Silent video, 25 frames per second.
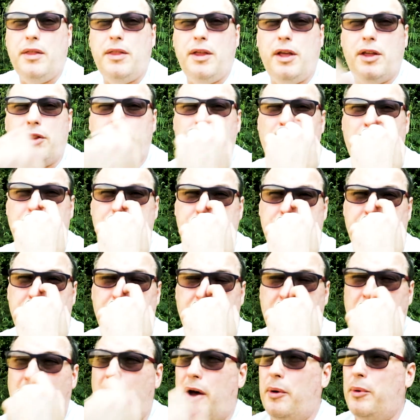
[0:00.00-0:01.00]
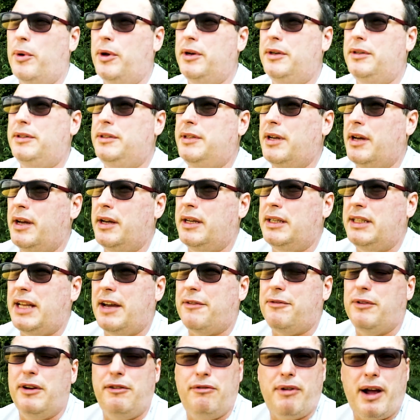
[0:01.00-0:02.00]
The other option I would
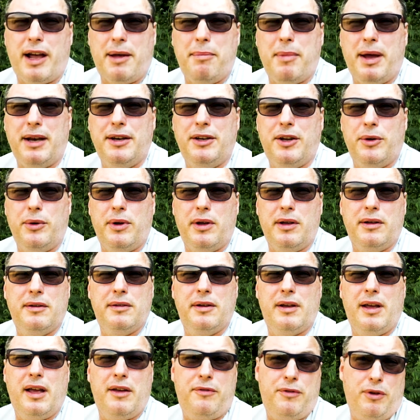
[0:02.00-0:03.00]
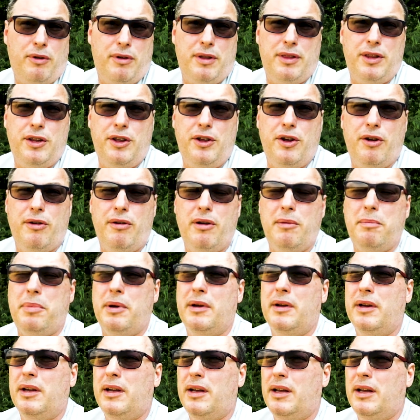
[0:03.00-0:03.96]
definitely recommend doing if you're in Europe